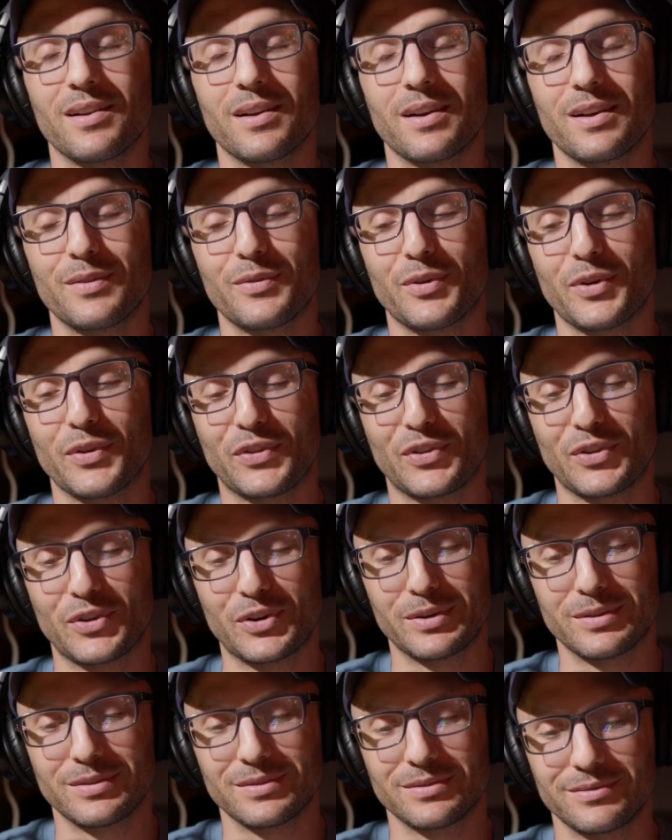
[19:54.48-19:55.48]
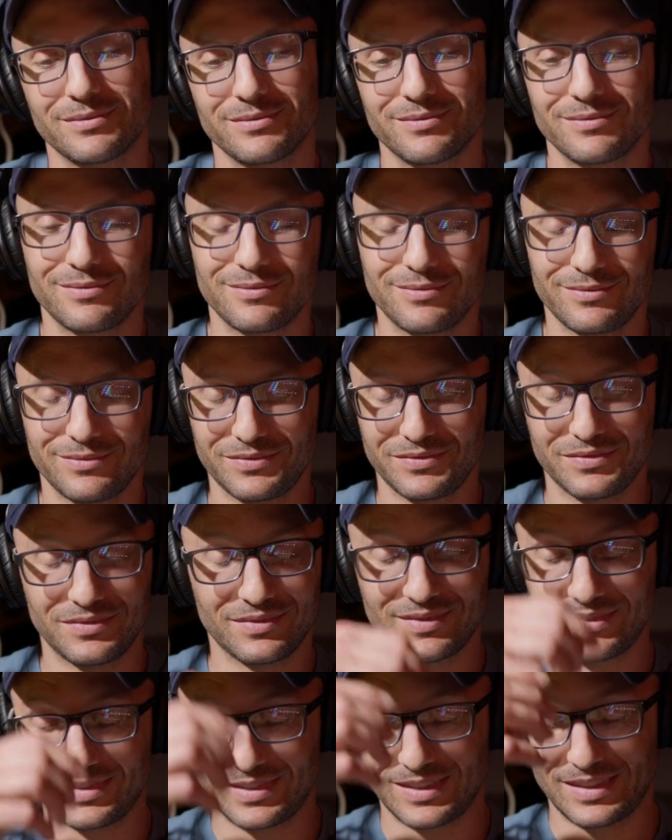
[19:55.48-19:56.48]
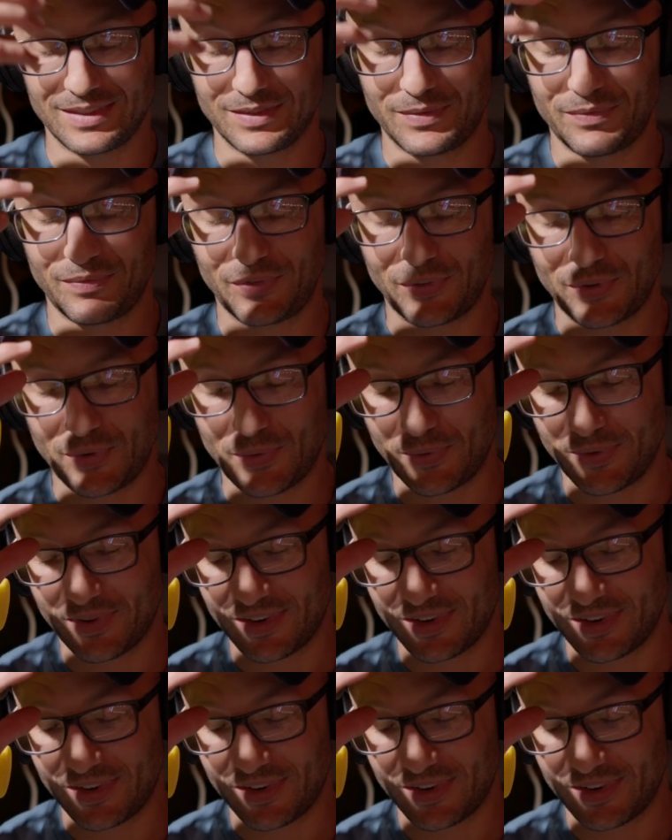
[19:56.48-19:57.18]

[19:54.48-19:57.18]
I've also... So